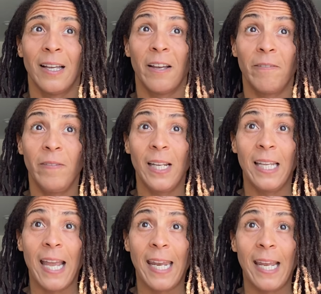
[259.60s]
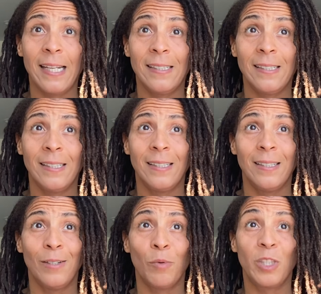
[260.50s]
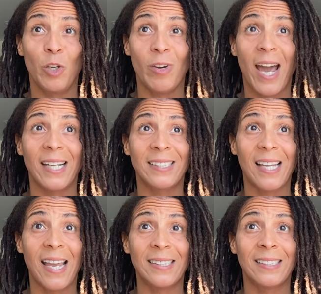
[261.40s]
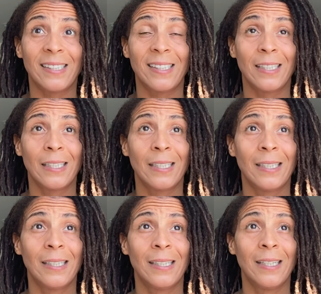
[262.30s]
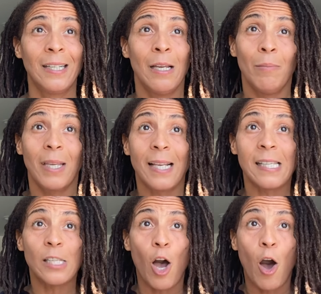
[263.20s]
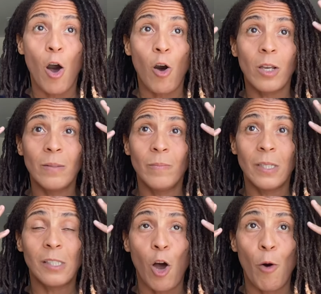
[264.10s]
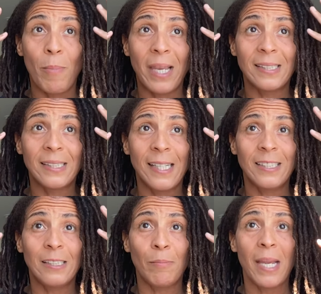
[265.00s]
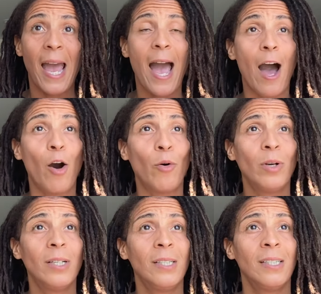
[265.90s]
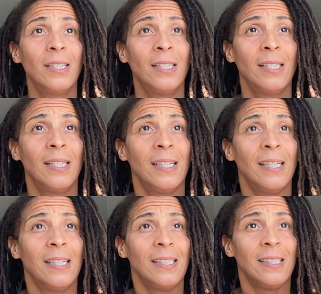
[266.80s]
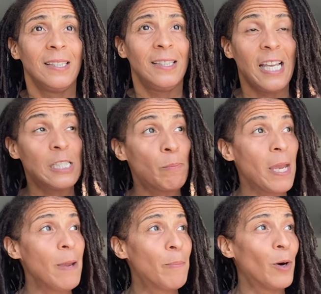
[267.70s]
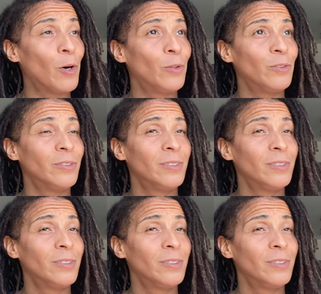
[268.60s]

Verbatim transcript: affiliated with the United States because it's all it's all making sense to me how these people